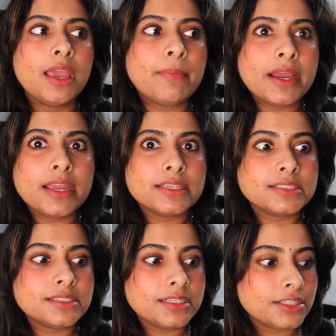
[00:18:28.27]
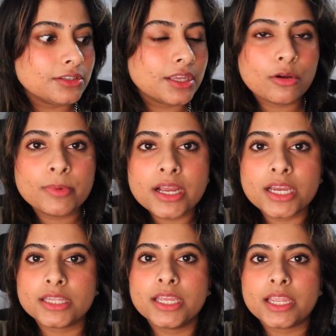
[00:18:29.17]
And my ass is sitting here like, oh my
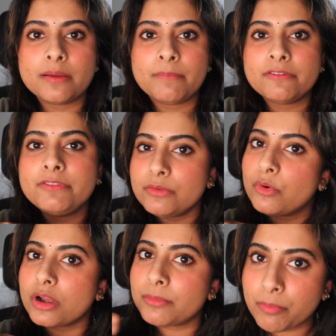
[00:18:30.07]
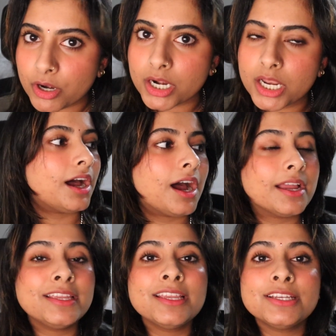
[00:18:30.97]
god, like my feet won't come apart.
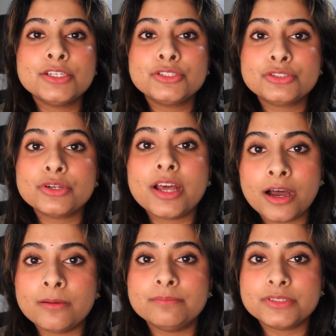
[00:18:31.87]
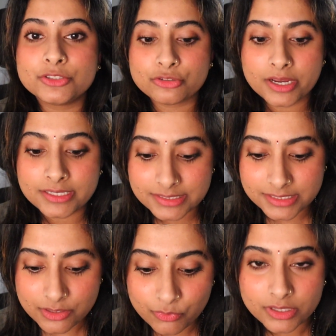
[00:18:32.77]
I stood up to try and
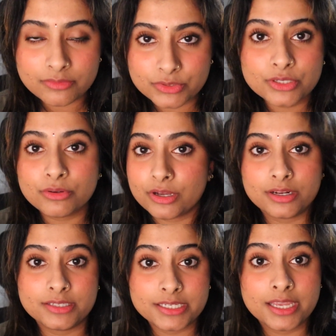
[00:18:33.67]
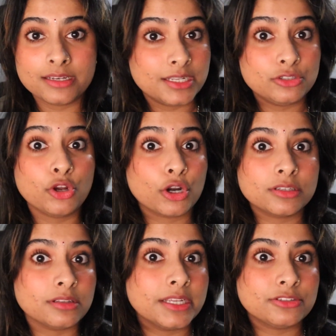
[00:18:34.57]
see what was going on because again, it's
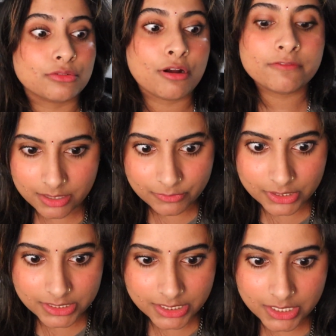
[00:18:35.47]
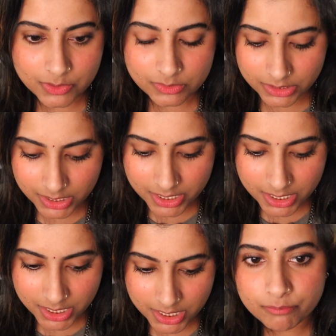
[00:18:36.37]
dark, the lights are off. And I'm looking down,
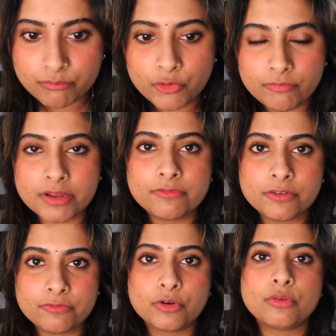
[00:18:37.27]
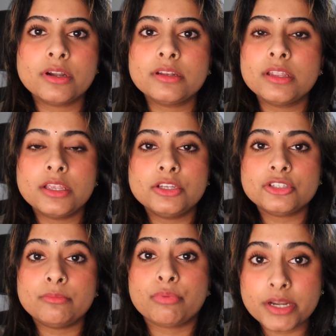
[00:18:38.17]
like, move my foot forward,
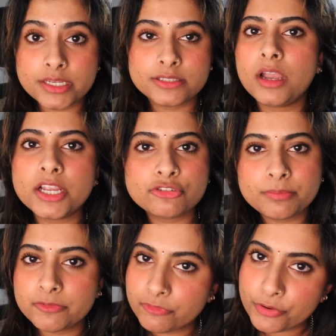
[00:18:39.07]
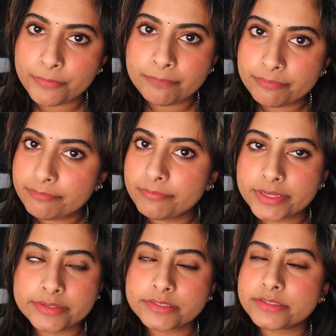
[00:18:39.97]
shit breaks. I trip and fall
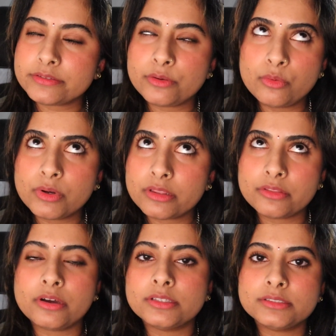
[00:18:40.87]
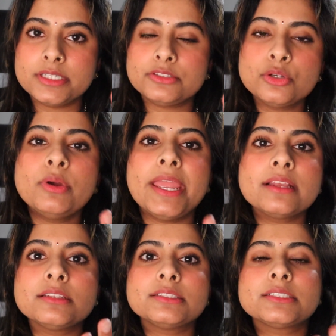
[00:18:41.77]
because who would have thought that two
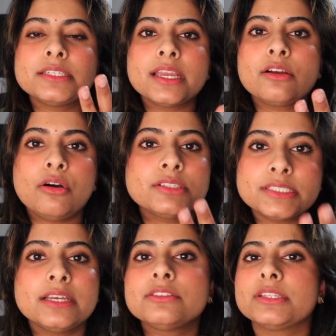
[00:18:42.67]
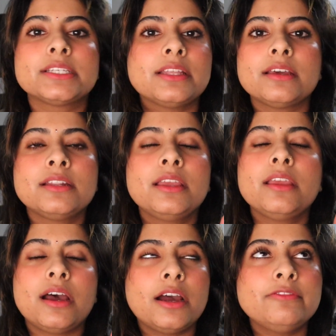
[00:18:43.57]
anklets could get caught together like that?
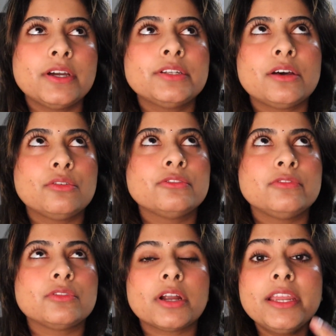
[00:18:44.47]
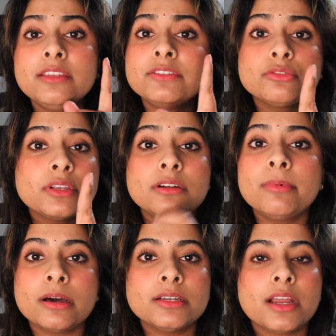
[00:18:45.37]
I found out on the floor. I even tweeted
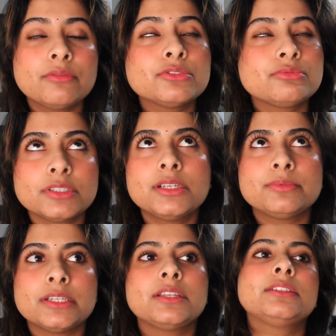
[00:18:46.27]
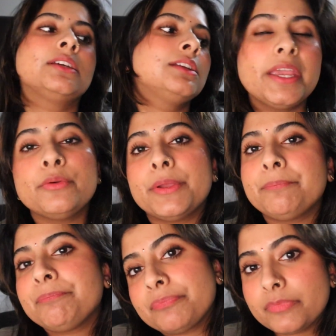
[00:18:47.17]
about it. I was really upset that day. Anyway,
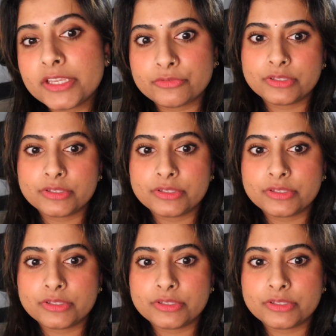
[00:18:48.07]
thanks for